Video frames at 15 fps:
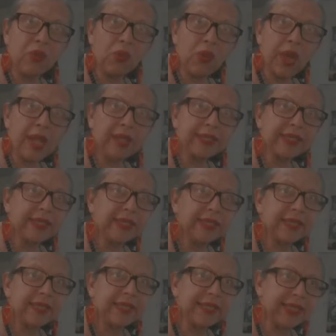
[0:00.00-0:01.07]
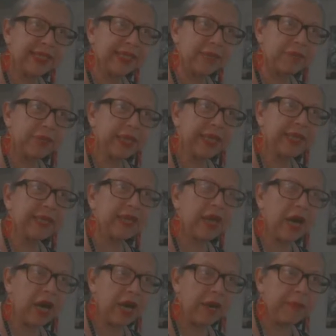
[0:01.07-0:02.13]
well disciplined
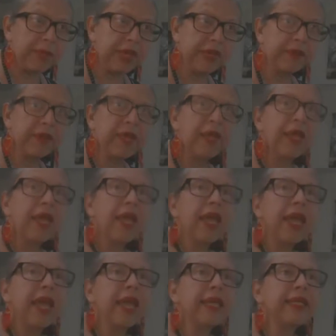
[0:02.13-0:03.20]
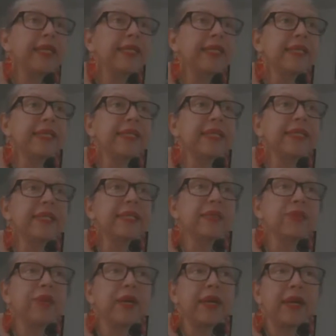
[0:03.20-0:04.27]
army. And this is this is
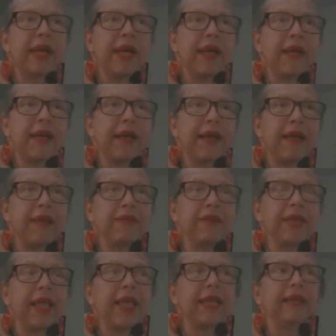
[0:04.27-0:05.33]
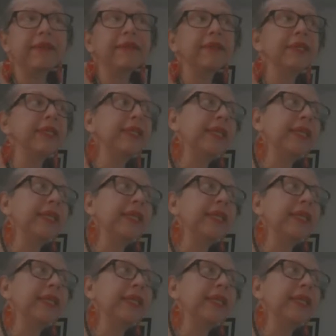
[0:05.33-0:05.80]
where I, I, I feel like in,